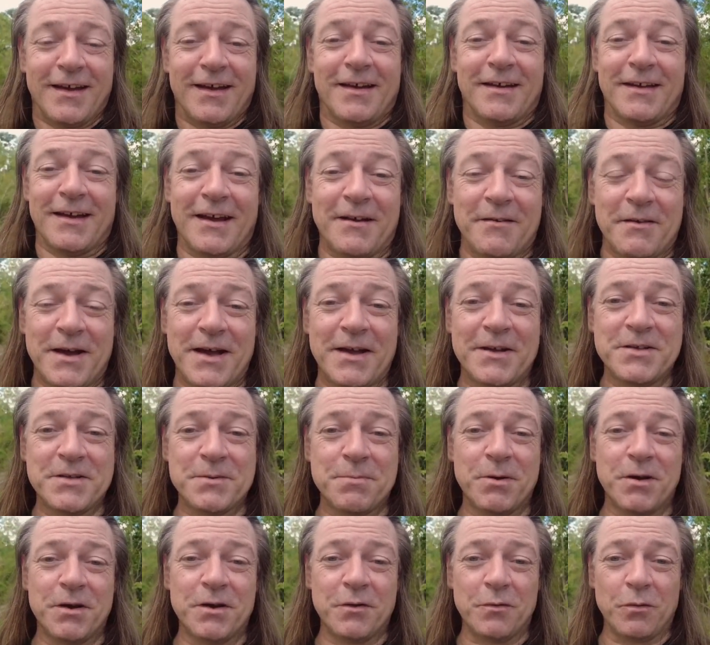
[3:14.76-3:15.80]
Now, to
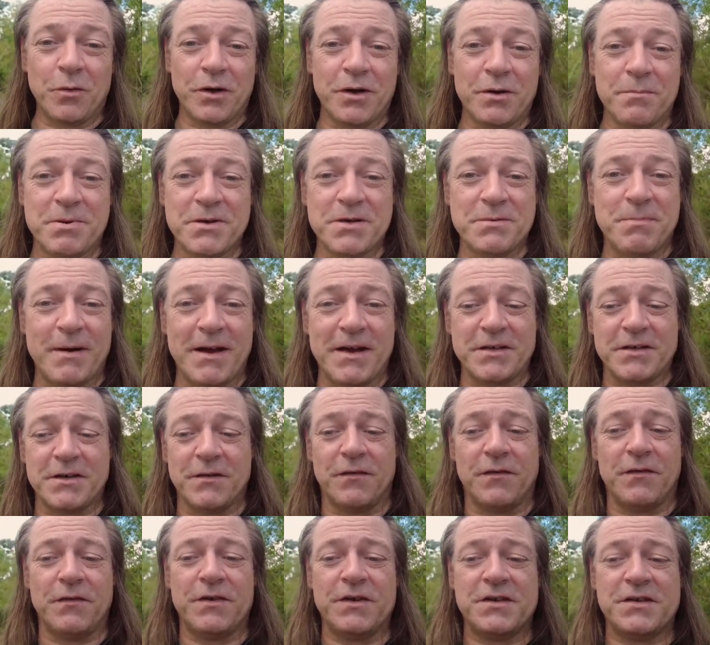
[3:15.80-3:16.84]
put it all into
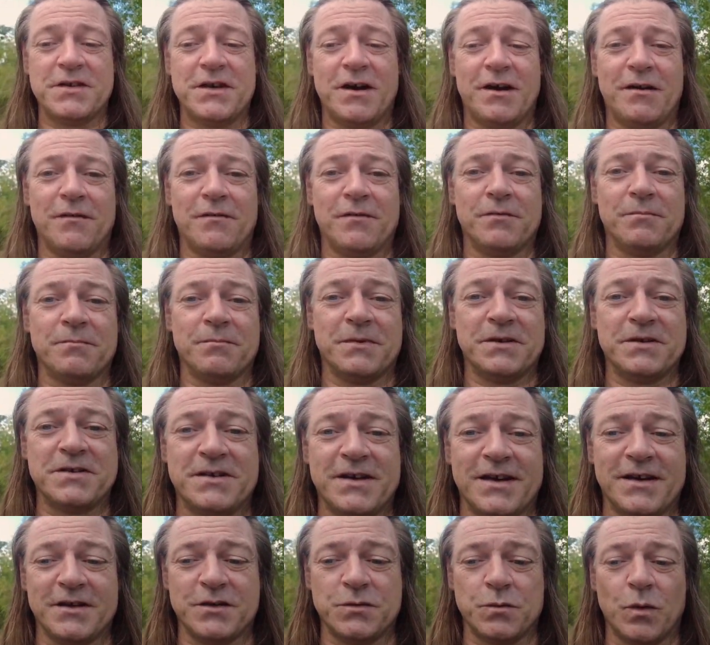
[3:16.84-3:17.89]
perspective, if you start from
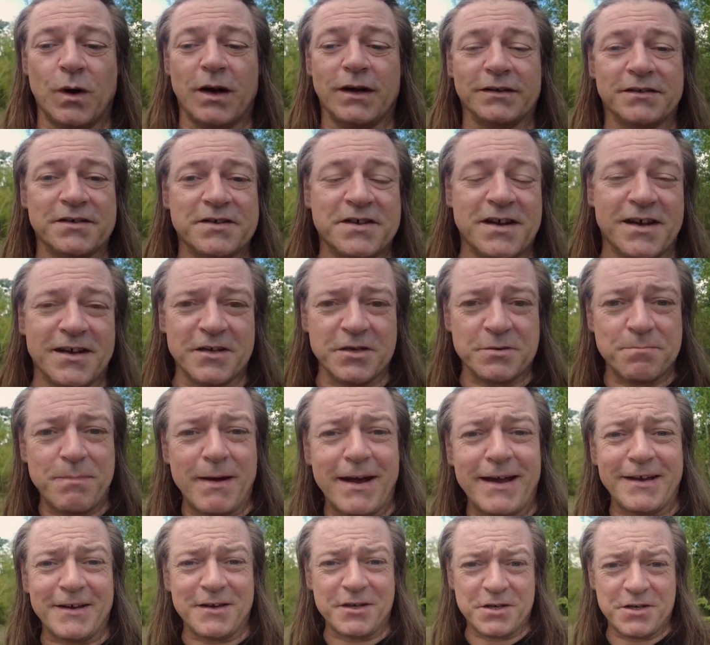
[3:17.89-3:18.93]
stage one, stage
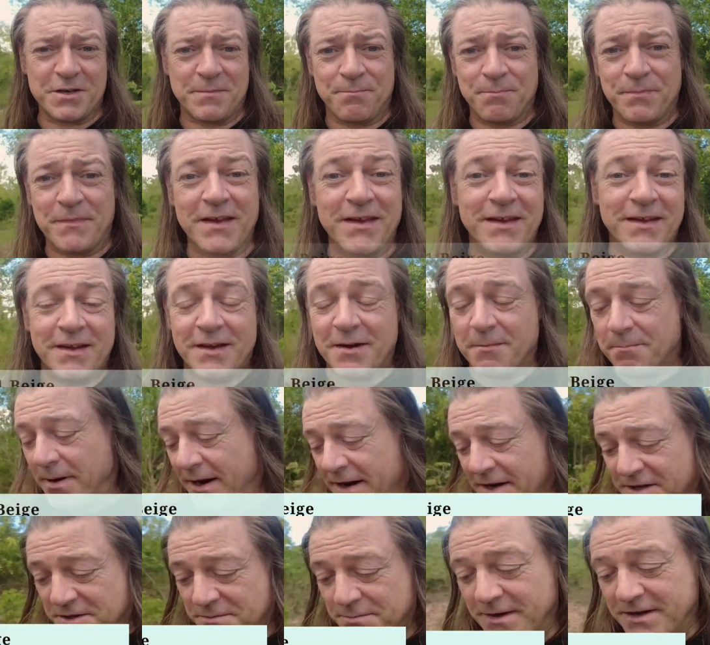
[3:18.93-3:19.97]
beige,
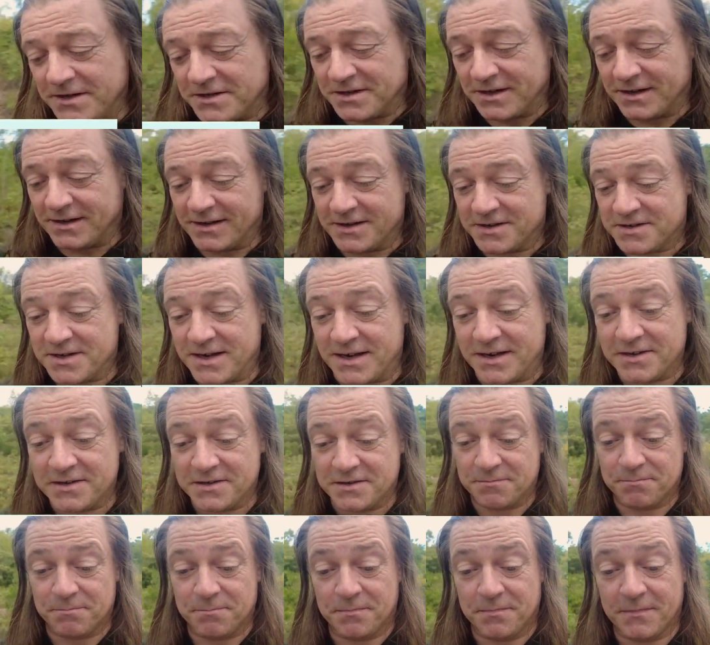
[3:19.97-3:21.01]
beige basically
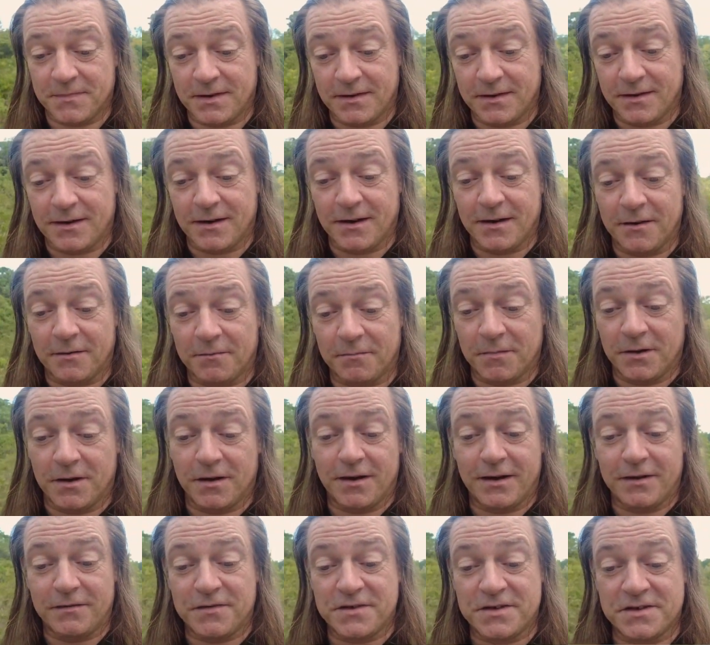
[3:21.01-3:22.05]
says, yeah,
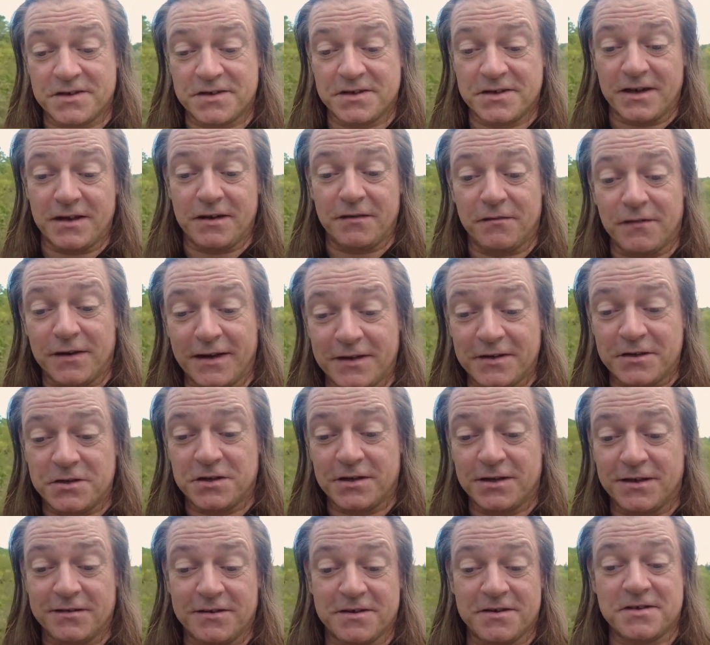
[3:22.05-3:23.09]
life is a state of
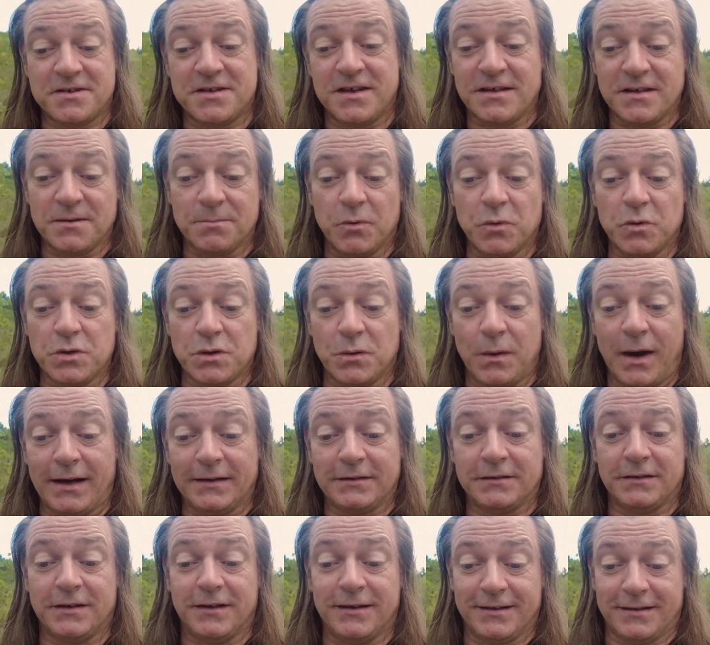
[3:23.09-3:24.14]
nature and it's sensible to
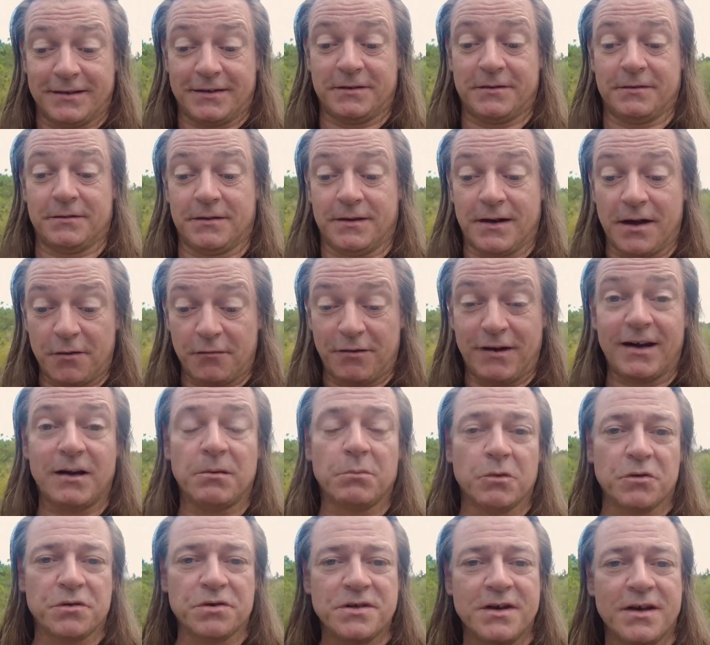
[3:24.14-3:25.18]
act like other
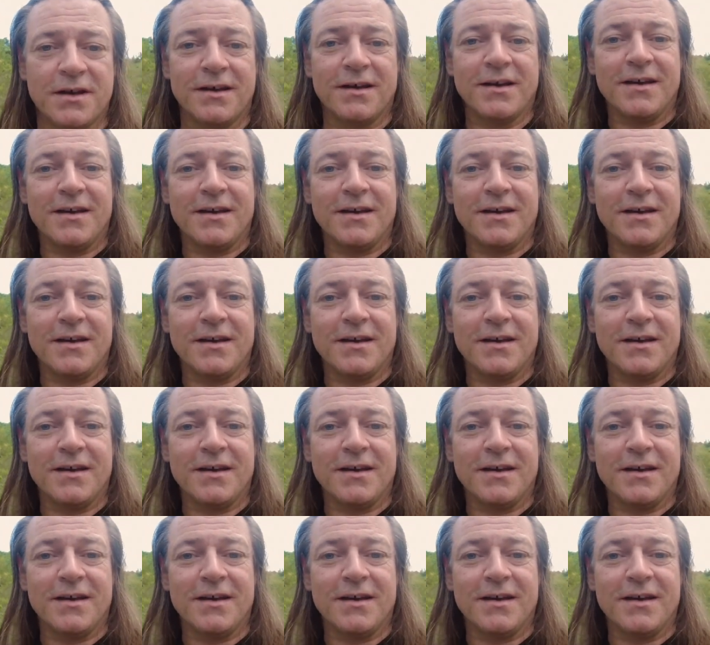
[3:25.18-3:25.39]
animals.